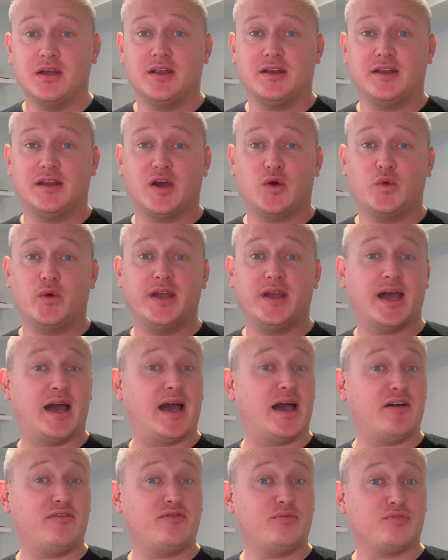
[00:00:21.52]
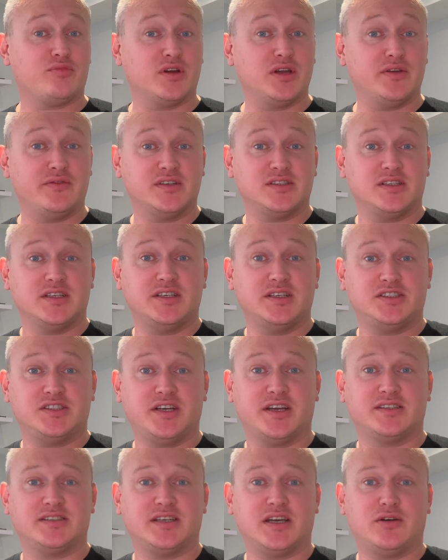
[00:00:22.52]
Now we have previously
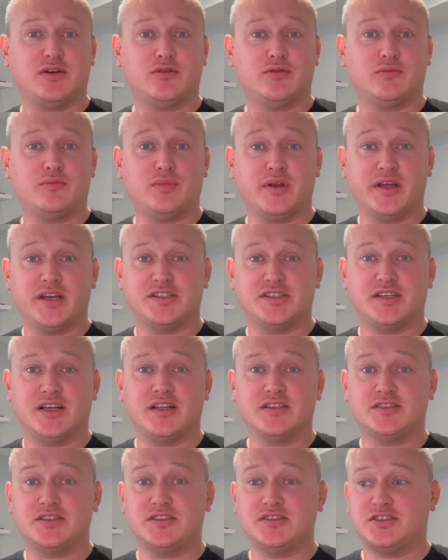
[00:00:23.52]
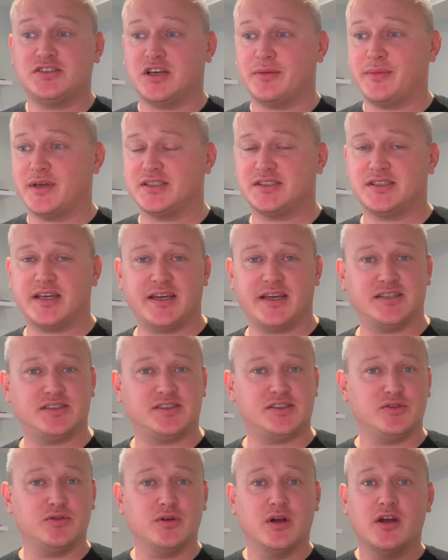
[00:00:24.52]
checked out Blake Shelton, so I'm excited
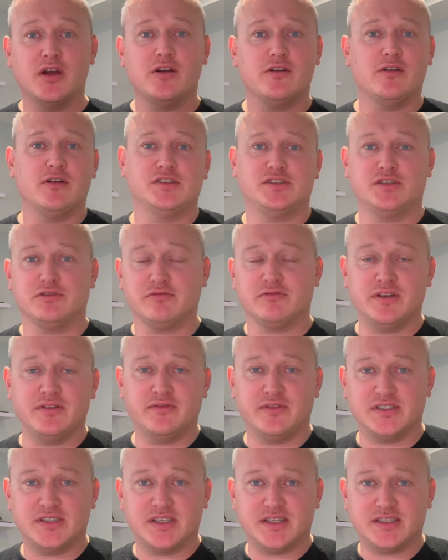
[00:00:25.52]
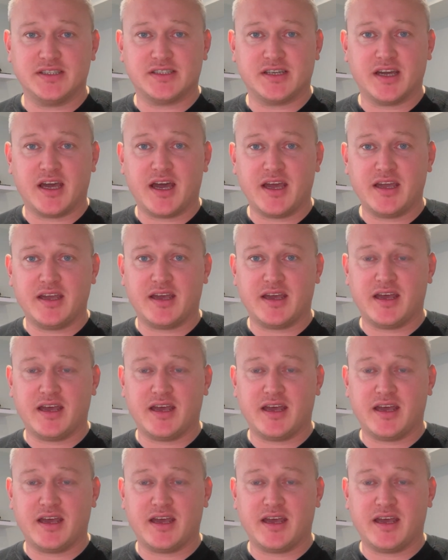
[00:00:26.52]
to revisit this guy.